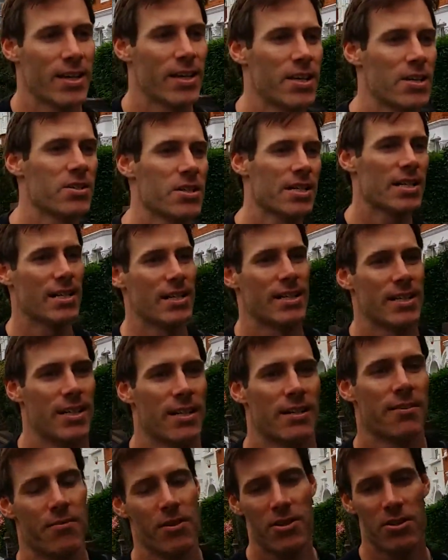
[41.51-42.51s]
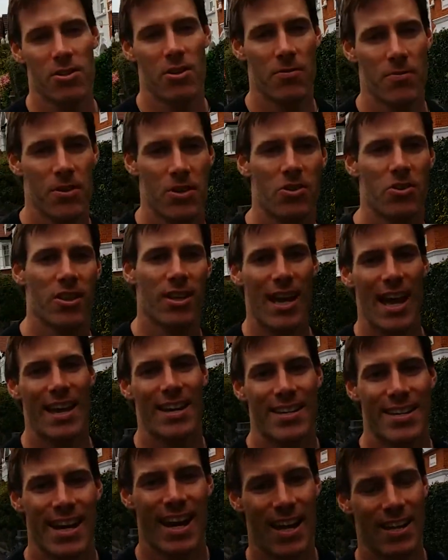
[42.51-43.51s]
You know, first off, you have got the
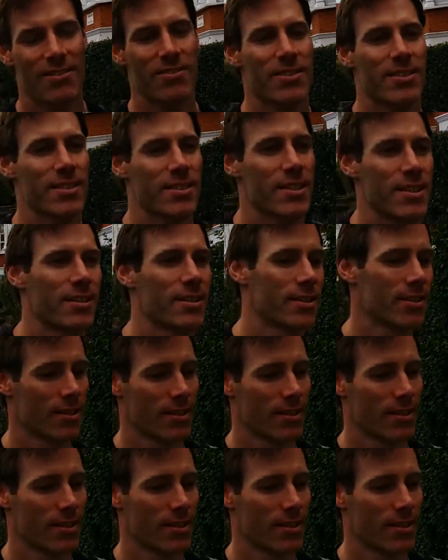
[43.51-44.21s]
added calories.